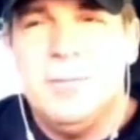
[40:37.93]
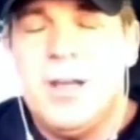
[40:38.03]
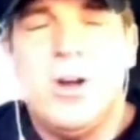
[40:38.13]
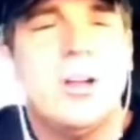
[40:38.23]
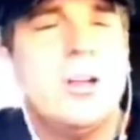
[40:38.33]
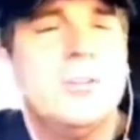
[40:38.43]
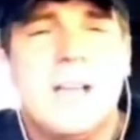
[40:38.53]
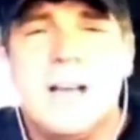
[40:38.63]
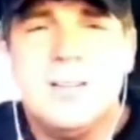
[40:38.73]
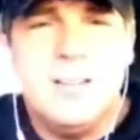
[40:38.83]
my heart
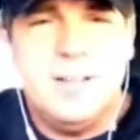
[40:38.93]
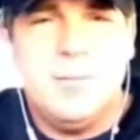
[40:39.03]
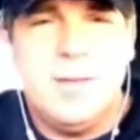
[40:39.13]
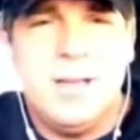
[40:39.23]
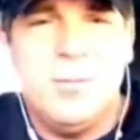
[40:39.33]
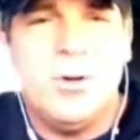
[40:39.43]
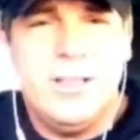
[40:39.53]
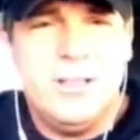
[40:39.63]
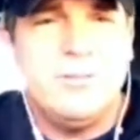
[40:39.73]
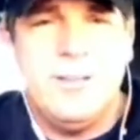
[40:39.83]
goes out to them. I'm
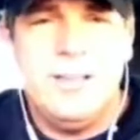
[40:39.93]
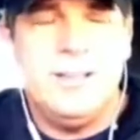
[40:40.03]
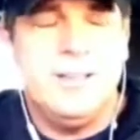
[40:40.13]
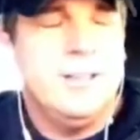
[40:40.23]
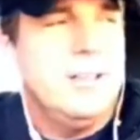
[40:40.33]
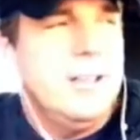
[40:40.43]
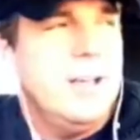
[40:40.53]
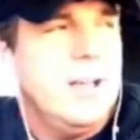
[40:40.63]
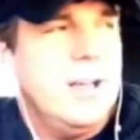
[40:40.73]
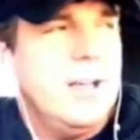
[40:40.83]
already their fan,
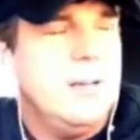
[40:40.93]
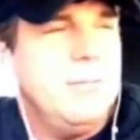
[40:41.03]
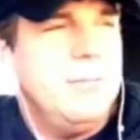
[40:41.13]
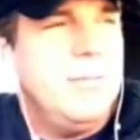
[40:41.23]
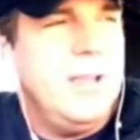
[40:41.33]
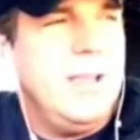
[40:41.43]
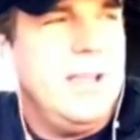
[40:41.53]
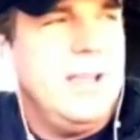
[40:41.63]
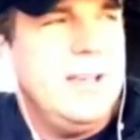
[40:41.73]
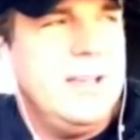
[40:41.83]
um,
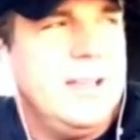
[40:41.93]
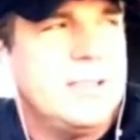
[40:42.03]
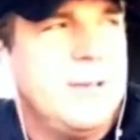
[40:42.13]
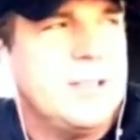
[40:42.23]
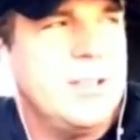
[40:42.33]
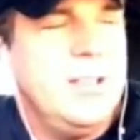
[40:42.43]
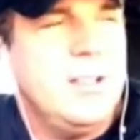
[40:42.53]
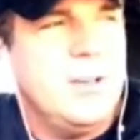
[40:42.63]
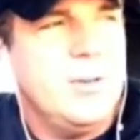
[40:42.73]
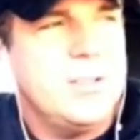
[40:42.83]
and especially
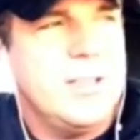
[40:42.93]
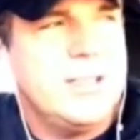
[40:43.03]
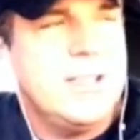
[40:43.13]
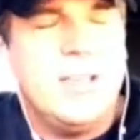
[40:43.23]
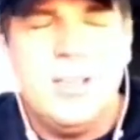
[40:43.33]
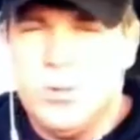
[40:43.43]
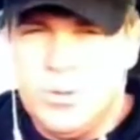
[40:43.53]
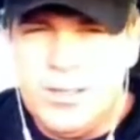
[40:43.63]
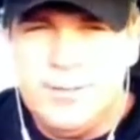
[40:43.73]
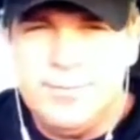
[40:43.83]
those that say, you
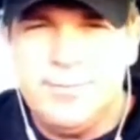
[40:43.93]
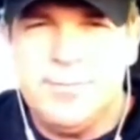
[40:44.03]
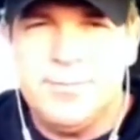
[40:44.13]
know what,